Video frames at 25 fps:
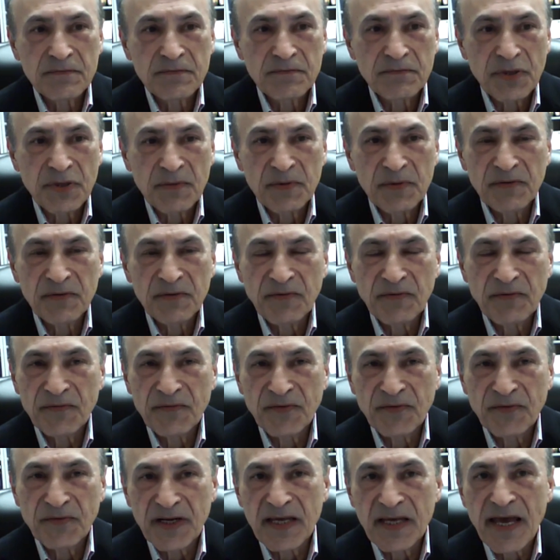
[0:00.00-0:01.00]
people were
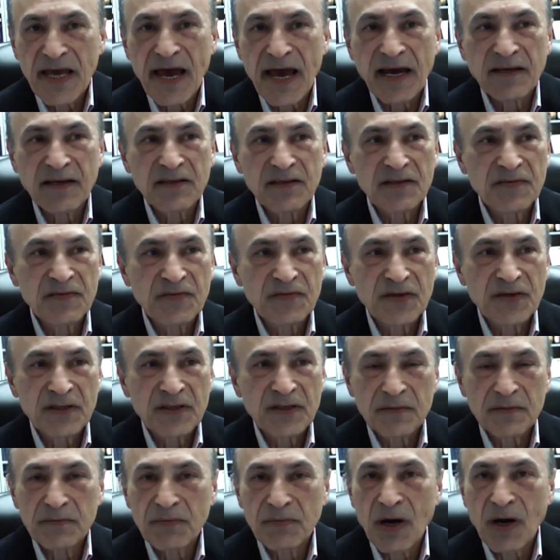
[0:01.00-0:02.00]
very active
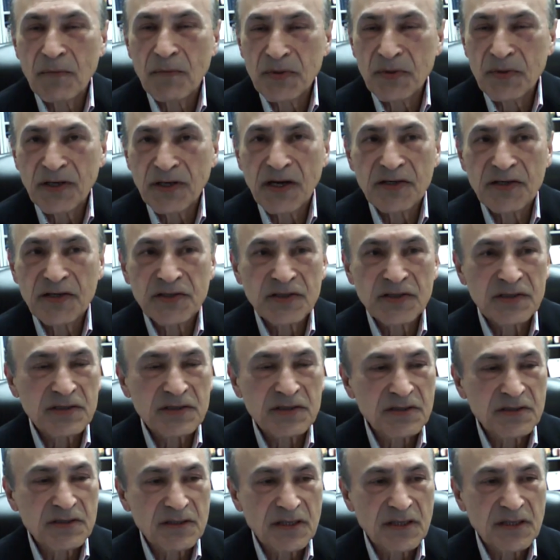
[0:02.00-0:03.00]
in
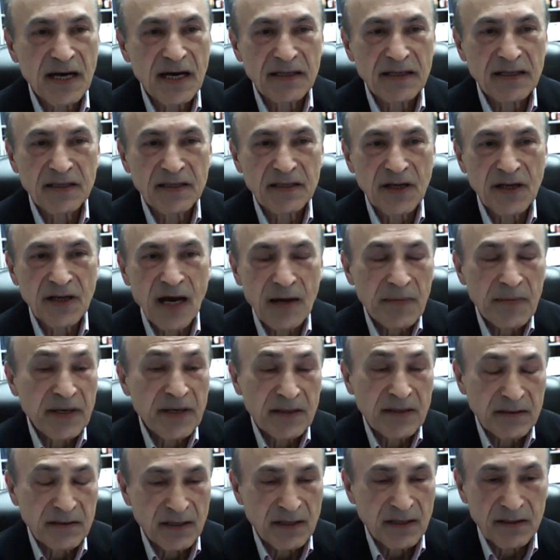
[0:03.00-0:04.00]
publications at the time
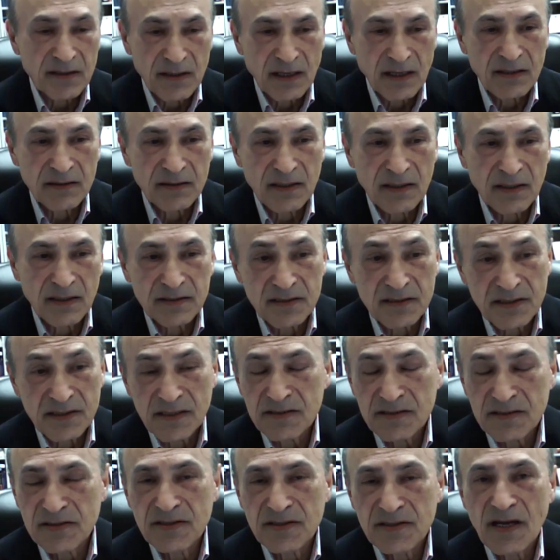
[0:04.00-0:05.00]
and
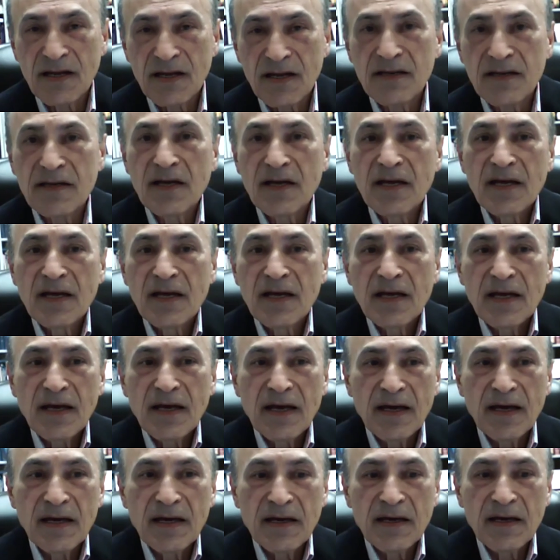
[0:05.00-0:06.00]
since then.
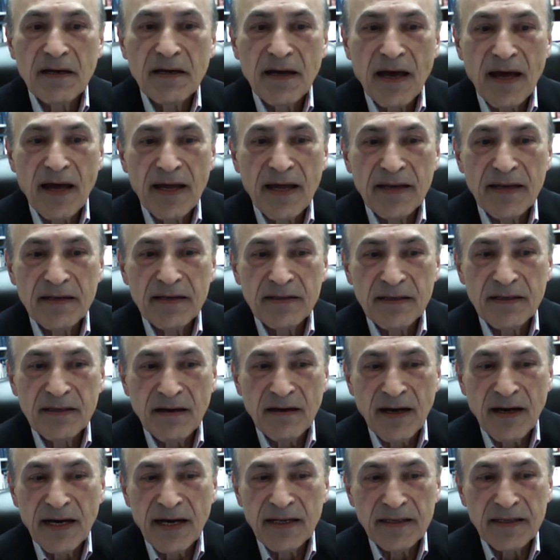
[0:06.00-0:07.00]

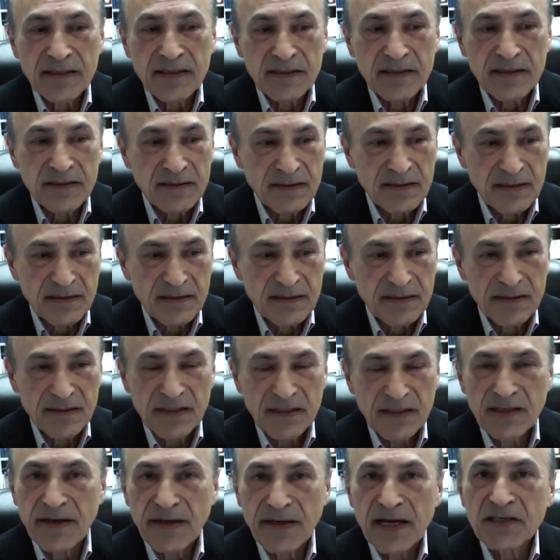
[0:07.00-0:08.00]
I had an
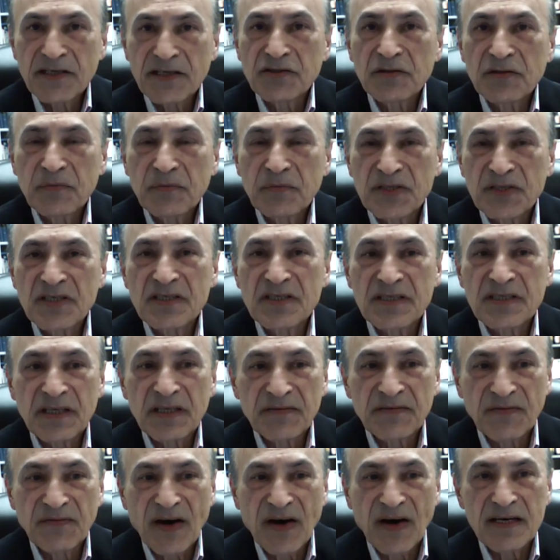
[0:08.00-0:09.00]
international business
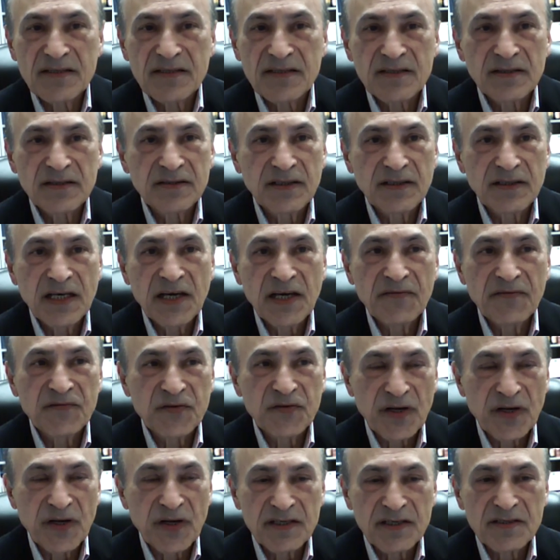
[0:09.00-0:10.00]
advisor, Dave
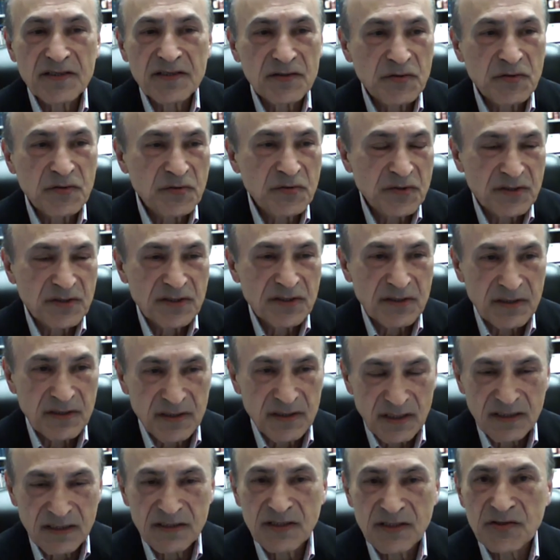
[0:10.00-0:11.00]
Ricks, who's
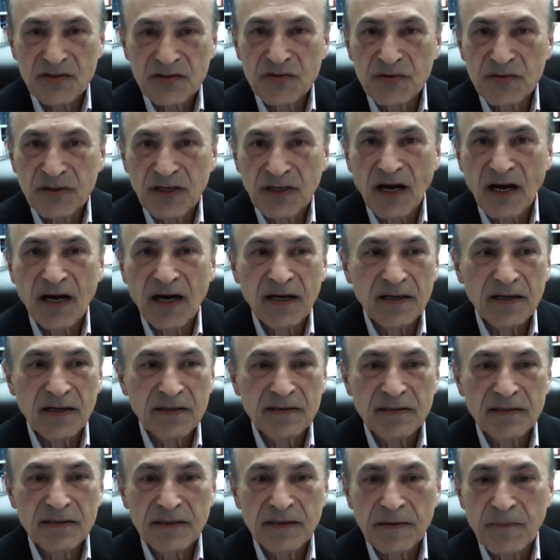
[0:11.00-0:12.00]
since
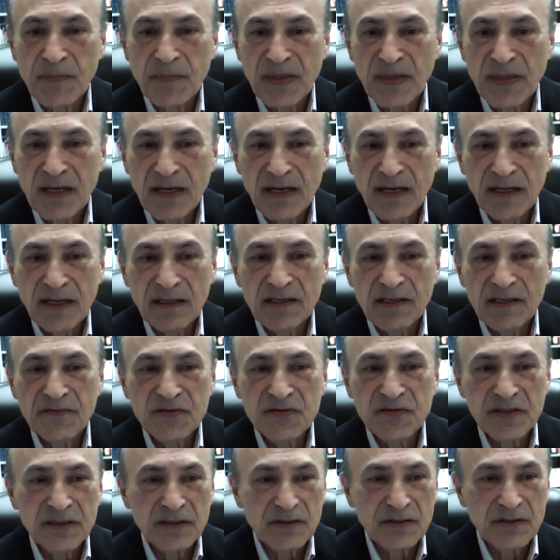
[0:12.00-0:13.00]
retired and
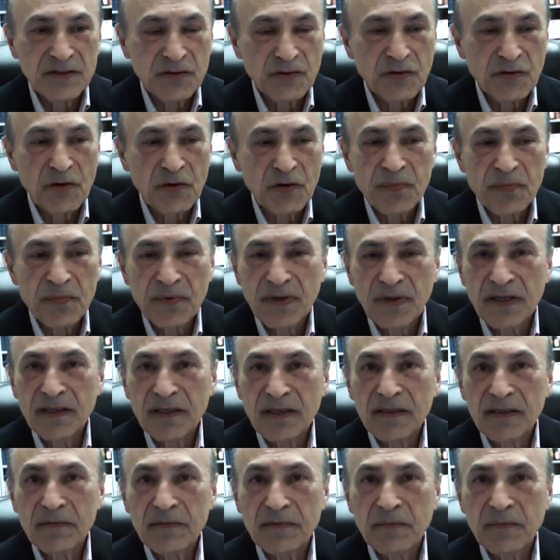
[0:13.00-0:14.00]
lives in Europe.
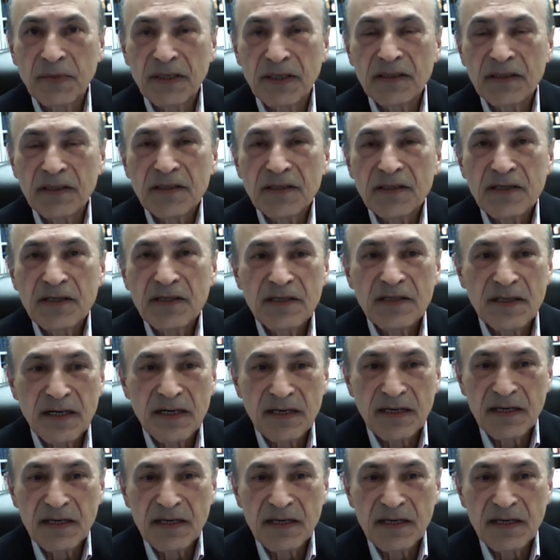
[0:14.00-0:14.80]
But he